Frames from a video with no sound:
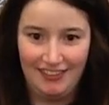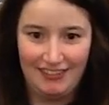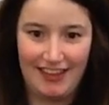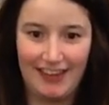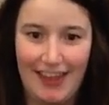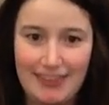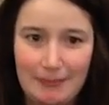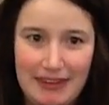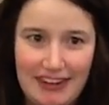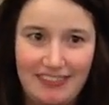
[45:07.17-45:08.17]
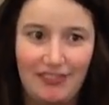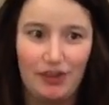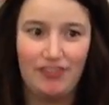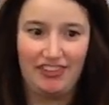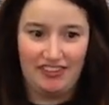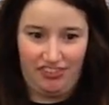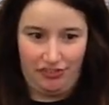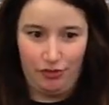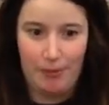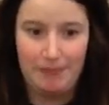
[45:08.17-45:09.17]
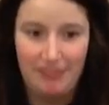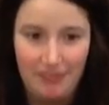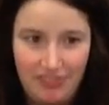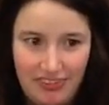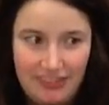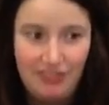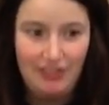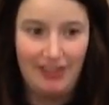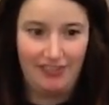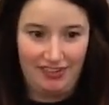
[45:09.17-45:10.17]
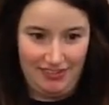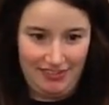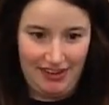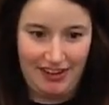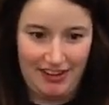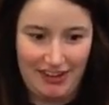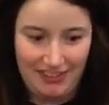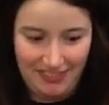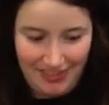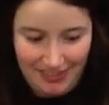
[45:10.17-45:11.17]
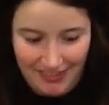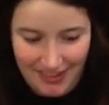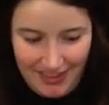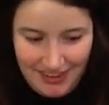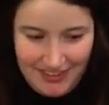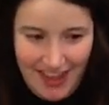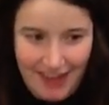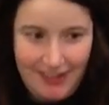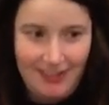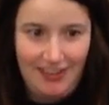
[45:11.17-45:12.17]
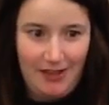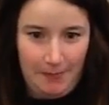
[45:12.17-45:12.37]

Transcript: I ended up getting so nervous I just threw up because it was just, too loud, and I got an anxiety attack, and,